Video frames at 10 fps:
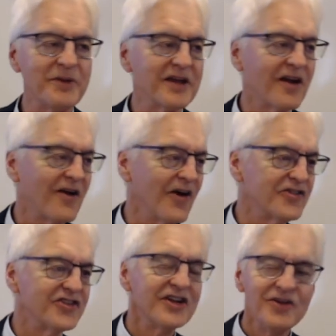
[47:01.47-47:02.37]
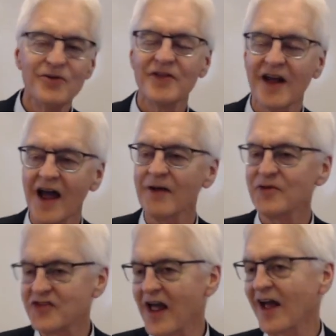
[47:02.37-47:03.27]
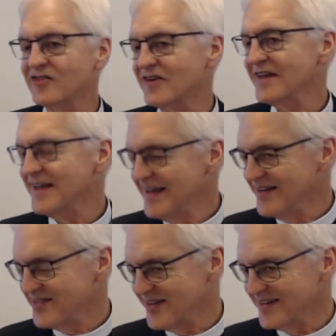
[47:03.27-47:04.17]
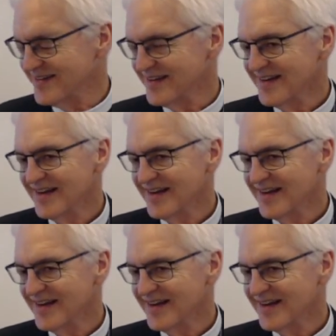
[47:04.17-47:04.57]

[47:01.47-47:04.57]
because he knew the guy was actually innocent,